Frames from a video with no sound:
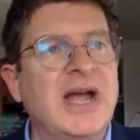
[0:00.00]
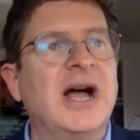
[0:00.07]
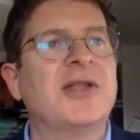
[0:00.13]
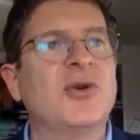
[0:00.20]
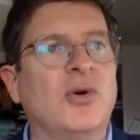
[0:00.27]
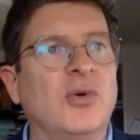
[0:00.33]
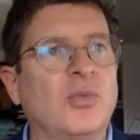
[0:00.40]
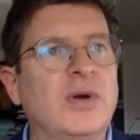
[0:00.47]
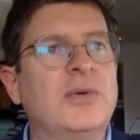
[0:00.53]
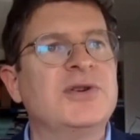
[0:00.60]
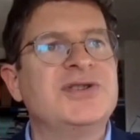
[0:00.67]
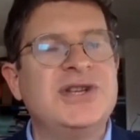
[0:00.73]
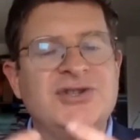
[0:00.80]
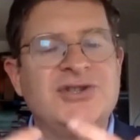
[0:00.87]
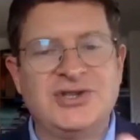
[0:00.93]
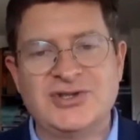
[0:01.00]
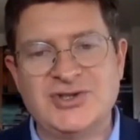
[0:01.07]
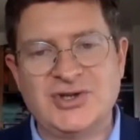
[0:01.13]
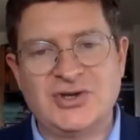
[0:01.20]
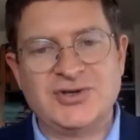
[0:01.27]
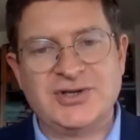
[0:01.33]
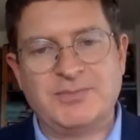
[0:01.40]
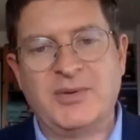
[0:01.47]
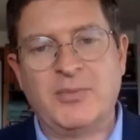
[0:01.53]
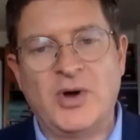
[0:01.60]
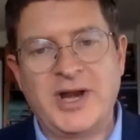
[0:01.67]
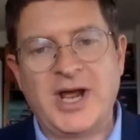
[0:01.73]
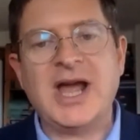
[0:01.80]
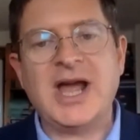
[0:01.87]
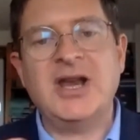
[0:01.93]
I thought we were teaching the children, but
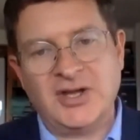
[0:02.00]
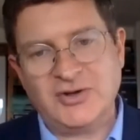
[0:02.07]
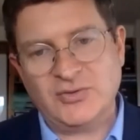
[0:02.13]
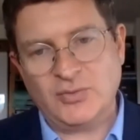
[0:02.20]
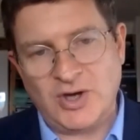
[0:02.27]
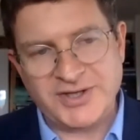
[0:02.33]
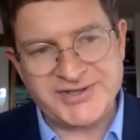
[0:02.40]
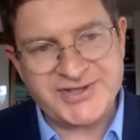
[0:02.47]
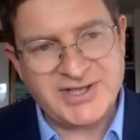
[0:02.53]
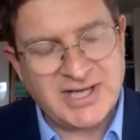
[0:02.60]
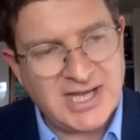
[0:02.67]
what I learned was